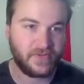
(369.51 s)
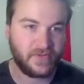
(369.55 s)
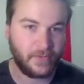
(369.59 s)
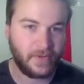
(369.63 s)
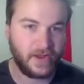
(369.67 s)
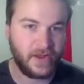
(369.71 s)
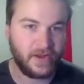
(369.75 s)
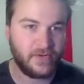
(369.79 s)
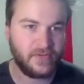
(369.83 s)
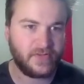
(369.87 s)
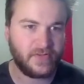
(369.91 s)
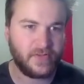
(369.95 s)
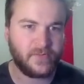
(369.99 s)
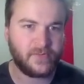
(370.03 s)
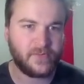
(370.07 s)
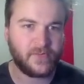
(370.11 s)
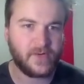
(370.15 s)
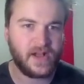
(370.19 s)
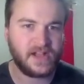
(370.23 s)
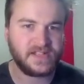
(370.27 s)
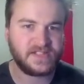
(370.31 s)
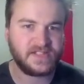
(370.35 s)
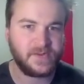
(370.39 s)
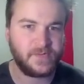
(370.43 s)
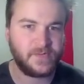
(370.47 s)
So here's the
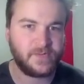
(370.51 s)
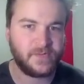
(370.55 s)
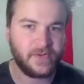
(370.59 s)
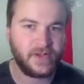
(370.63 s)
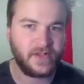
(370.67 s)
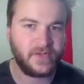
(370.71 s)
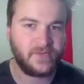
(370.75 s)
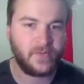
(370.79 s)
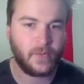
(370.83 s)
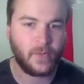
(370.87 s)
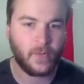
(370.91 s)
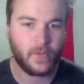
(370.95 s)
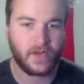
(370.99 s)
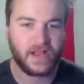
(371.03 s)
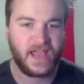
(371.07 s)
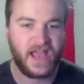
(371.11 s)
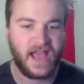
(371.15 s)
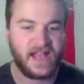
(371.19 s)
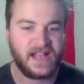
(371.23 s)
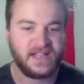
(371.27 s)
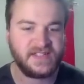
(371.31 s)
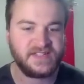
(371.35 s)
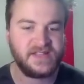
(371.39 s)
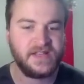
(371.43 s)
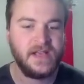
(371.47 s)
frost and freeze
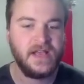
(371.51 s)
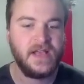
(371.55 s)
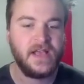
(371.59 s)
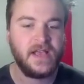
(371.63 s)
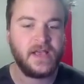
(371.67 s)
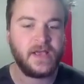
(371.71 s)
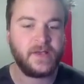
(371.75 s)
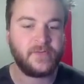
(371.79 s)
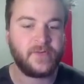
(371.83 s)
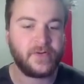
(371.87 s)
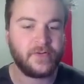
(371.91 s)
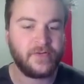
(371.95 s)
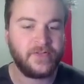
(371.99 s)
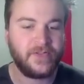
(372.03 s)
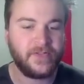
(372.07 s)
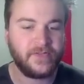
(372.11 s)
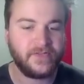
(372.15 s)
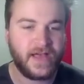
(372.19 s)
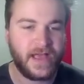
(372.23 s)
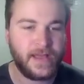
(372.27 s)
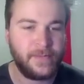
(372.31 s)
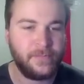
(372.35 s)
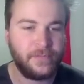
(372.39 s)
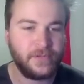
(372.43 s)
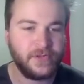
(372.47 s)
forecast. If you're in the
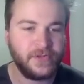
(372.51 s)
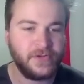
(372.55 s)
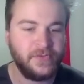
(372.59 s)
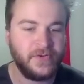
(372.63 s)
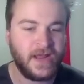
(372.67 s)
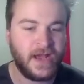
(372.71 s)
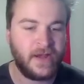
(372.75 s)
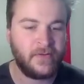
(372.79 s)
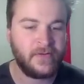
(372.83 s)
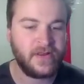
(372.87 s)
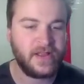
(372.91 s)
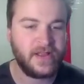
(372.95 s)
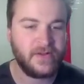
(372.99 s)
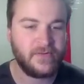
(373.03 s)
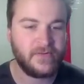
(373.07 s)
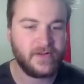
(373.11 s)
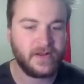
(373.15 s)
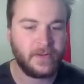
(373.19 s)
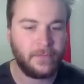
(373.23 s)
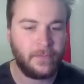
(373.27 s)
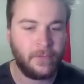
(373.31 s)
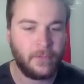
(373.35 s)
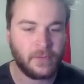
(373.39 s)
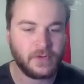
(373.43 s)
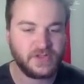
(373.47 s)
light blue down here
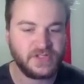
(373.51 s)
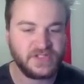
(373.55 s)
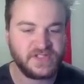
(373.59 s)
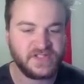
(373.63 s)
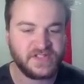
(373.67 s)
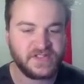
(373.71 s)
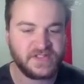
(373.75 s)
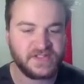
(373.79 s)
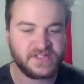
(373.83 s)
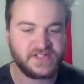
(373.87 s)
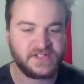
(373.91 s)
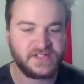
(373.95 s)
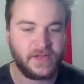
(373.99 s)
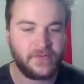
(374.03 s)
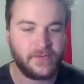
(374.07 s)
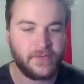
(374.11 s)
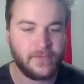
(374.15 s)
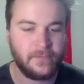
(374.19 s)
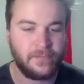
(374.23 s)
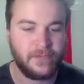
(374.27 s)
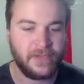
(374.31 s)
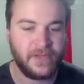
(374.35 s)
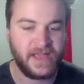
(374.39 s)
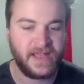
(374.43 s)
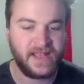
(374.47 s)
into portions of the
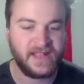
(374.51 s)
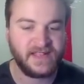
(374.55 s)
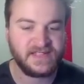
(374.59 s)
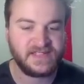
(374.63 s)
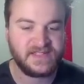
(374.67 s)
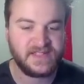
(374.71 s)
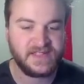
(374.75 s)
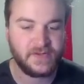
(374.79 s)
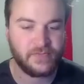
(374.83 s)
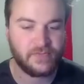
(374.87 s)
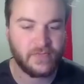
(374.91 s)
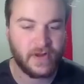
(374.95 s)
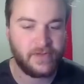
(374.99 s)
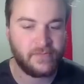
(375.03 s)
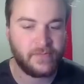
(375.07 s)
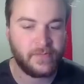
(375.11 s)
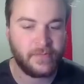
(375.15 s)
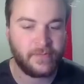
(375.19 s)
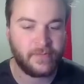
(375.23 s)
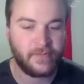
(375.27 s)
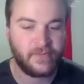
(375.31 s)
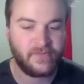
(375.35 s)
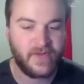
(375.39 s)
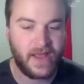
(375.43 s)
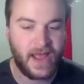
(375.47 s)
southern plains, the Red
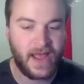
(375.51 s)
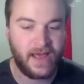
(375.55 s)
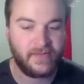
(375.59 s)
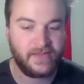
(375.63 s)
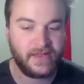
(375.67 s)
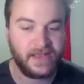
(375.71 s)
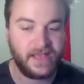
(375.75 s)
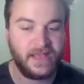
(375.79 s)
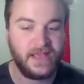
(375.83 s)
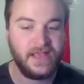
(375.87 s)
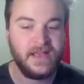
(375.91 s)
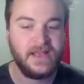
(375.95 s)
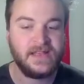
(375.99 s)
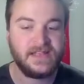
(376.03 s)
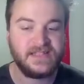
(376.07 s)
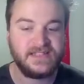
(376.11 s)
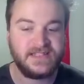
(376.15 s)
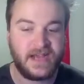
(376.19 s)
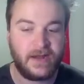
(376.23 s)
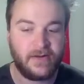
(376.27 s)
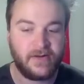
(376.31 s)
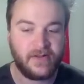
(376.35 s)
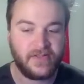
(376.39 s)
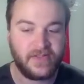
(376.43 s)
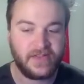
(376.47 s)
River Valley,
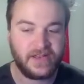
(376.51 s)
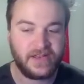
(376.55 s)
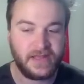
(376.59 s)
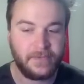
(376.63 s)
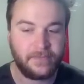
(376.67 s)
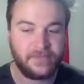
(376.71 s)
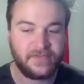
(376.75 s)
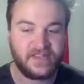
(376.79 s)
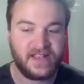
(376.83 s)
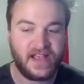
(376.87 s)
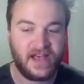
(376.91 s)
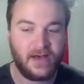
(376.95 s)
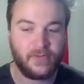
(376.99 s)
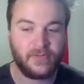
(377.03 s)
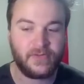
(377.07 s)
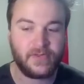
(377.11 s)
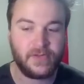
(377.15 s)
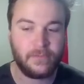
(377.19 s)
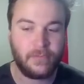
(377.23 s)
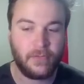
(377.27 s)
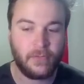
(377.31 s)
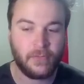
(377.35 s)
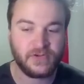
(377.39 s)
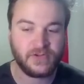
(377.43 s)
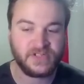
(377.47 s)
down to the Deep South
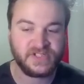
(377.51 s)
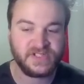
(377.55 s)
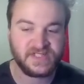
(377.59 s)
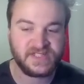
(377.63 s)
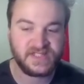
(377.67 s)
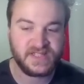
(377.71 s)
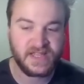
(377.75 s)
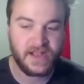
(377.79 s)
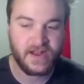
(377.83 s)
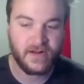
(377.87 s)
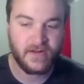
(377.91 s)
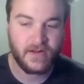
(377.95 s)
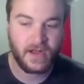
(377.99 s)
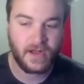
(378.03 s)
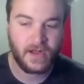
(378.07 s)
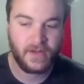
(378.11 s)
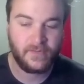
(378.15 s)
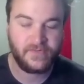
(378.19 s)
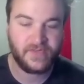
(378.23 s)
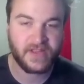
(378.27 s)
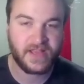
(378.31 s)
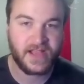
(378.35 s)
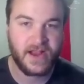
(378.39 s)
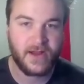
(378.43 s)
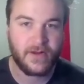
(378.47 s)
and portions there
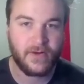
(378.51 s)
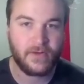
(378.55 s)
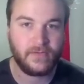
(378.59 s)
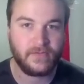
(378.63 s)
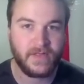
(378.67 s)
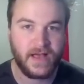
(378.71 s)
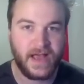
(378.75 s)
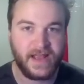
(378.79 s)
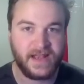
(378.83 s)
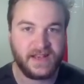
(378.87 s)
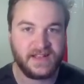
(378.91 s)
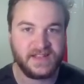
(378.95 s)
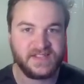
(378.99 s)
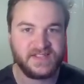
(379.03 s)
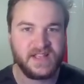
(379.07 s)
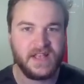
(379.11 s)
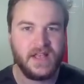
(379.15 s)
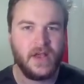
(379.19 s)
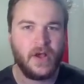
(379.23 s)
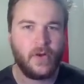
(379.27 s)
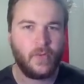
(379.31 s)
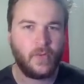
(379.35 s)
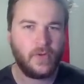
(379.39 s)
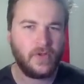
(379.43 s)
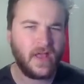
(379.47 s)
of the Carolinas,
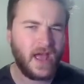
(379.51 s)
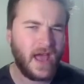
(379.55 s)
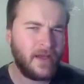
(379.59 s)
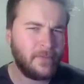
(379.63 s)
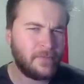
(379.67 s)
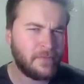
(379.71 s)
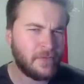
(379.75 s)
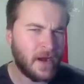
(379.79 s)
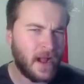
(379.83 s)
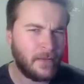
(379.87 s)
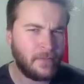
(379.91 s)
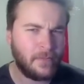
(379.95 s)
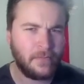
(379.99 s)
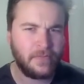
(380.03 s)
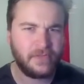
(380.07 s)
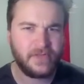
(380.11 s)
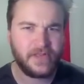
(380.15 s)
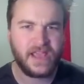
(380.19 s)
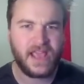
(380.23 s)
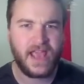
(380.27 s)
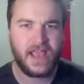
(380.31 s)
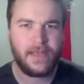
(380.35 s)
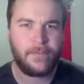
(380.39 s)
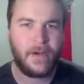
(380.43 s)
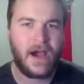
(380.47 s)
we'll have
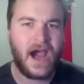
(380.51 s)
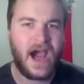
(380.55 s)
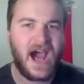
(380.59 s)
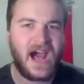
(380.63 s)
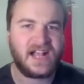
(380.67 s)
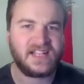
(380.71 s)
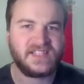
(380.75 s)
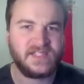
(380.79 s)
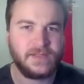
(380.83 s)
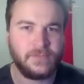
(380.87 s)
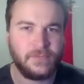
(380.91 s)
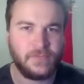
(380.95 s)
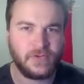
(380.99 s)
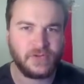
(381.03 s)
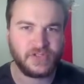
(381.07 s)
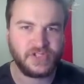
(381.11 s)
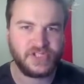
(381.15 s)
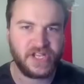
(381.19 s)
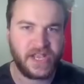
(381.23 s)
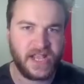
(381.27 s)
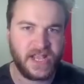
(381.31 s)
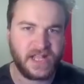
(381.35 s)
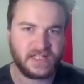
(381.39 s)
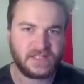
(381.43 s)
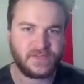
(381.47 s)
probably a possible
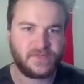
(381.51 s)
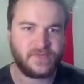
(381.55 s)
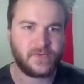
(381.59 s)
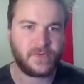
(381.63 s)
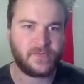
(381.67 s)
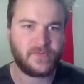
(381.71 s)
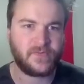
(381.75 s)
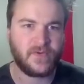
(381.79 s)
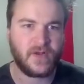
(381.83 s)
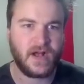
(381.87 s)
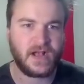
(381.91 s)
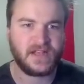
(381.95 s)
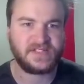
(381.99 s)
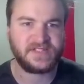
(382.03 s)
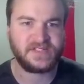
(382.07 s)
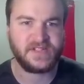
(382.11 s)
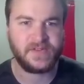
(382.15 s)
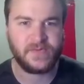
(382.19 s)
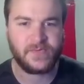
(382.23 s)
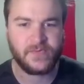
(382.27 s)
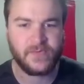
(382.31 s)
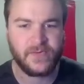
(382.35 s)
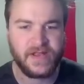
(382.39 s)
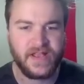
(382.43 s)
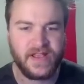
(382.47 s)
chance for frost
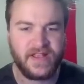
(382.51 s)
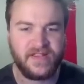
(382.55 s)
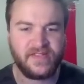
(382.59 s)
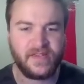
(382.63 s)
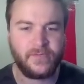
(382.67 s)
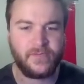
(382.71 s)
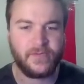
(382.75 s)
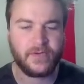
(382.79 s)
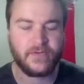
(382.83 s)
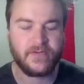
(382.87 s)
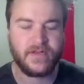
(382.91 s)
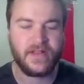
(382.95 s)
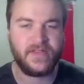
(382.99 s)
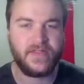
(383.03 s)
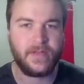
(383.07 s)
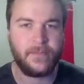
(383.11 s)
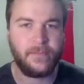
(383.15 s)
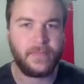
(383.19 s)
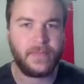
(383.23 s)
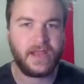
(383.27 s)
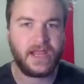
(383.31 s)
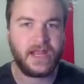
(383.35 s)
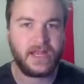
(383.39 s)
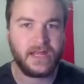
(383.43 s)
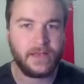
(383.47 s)
and freeze. If you're in the
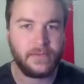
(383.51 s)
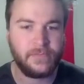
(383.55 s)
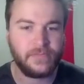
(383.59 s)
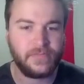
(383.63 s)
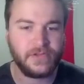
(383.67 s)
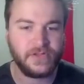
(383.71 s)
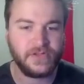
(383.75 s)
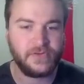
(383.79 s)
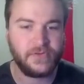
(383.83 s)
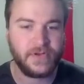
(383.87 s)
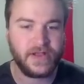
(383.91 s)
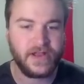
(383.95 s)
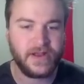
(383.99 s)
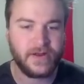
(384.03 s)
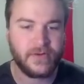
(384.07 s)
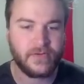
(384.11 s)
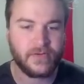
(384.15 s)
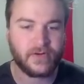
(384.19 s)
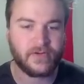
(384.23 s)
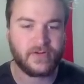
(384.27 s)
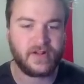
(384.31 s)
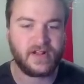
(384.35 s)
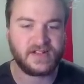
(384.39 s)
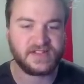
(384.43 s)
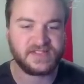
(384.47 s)
medium blue here
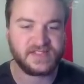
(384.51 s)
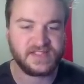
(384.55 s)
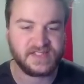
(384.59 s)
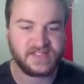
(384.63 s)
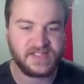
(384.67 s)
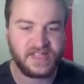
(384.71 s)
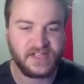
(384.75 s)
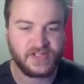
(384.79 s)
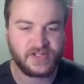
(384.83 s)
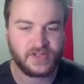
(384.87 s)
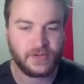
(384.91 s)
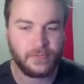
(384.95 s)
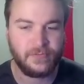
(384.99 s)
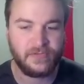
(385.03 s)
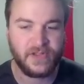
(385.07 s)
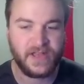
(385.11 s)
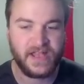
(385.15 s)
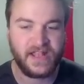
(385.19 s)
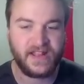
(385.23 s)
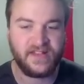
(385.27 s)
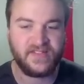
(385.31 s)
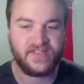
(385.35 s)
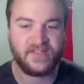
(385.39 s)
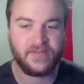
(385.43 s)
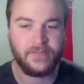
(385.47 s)
across the central
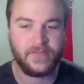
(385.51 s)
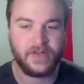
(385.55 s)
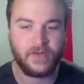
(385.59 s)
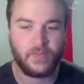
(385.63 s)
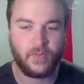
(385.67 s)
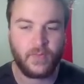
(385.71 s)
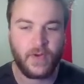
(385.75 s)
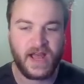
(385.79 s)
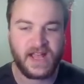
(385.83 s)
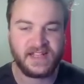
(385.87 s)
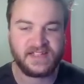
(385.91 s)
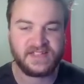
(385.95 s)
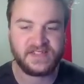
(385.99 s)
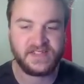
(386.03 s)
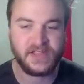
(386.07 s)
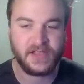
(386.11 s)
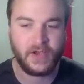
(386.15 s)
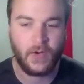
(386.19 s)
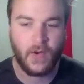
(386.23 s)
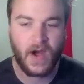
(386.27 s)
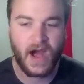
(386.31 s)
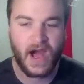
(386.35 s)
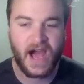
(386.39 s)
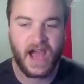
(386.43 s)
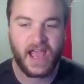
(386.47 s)
plains, the Midwest, the
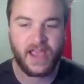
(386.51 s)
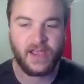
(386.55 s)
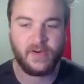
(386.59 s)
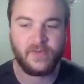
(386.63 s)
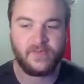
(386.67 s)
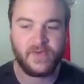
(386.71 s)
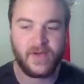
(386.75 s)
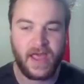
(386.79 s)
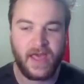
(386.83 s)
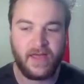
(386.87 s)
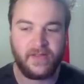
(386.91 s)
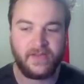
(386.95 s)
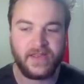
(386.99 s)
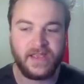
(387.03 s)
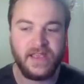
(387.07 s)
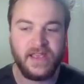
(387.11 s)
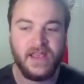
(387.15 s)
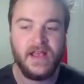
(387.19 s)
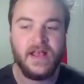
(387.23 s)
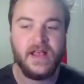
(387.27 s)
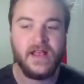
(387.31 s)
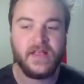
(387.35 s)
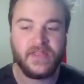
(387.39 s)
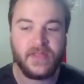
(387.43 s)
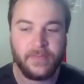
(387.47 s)
Ohio Valley,
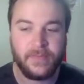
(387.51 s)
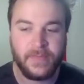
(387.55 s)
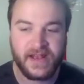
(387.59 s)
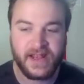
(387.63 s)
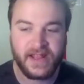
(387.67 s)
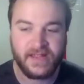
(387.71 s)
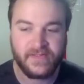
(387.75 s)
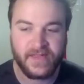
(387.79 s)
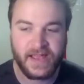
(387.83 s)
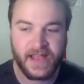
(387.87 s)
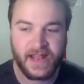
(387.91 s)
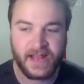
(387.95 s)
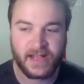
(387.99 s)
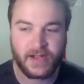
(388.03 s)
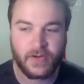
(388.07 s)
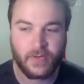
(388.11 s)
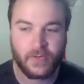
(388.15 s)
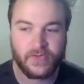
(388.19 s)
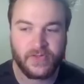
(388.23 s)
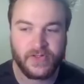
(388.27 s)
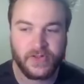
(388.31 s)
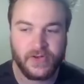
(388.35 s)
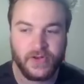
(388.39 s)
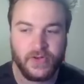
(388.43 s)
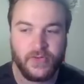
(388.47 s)
the Mid-Atlantic,
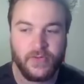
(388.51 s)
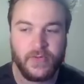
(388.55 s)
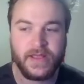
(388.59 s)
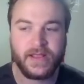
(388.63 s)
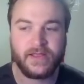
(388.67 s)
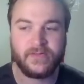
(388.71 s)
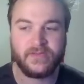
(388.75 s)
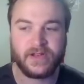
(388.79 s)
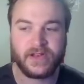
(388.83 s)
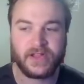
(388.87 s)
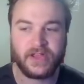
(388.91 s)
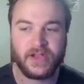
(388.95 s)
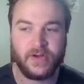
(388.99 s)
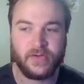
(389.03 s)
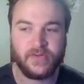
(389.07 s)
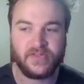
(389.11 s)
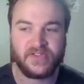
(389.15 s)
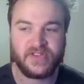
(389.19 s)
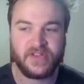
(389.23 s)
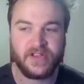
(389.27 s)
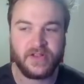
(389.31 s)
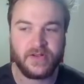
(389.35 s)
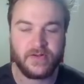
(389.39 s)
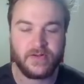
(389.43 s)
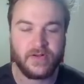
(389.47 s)
or the New England
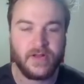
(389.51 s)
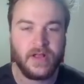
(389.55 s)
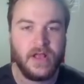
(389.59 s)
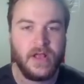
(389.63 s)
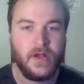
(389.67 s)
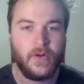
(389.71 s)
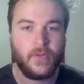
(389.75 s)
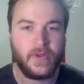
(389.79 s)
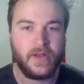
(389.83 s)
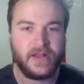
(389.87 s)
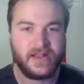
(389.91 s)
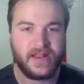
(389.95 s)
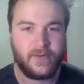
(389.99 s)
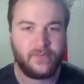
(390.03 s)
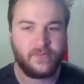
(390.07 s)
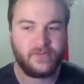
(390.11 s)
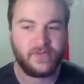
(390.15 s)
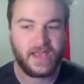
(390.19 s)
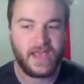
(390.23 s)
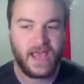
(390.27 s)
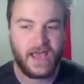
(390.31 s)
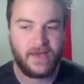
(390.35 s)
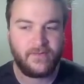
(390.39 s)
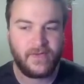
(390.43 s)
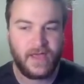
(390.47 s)
coast here, we
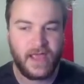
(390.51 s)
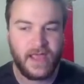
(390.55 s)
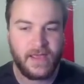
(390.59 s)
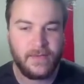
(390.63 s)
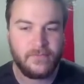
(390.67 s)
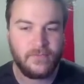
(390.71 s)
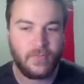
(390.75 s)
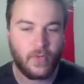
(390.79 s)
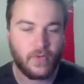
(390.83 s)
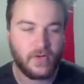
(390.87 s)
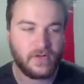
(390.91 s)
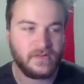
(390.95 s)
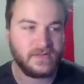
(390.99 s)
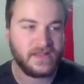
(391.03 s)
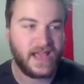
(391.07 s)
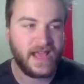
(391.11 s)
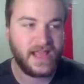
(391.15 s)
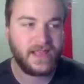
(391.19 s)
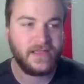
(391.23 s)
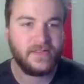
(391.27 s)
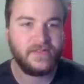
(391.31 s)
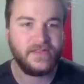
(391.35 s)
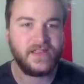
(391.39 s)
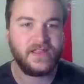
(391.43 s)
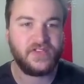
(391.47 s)
definitely have a more
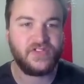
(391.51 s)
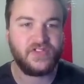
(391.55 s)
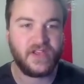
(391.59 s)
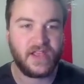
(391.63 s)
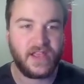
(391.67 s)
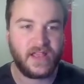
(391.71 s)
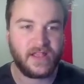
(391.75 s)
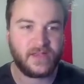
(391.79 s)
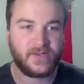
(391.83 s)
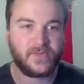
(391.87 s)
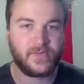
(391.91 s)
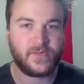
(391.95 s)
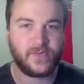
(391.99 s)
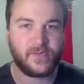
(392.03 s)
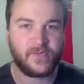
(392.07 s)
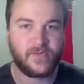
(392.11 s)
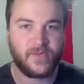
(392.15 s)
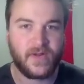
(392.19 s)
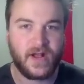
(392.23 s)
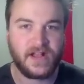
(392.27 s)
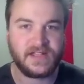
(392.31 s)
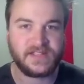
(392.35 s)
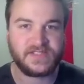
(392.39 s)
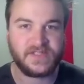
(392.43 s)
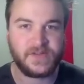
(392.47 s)
likely chance for
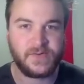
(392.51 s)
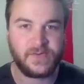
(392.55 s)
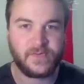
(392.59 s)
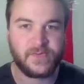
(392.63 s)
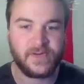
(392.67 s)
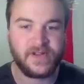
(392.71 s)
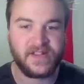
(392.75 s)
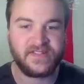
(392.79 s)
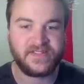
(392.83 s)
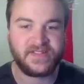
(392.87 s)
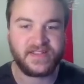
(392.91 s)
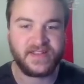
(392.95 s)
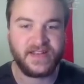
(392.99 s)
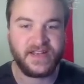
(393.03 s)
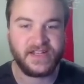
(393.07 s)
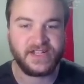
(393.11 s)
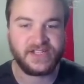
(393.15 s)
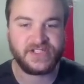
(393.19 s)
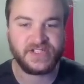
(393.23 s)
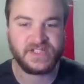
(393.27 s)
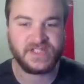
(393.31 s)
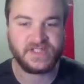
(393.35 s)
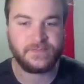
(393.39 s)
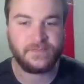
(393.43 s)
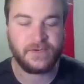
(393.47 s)
frost and freeze
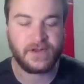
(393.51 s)
conditions.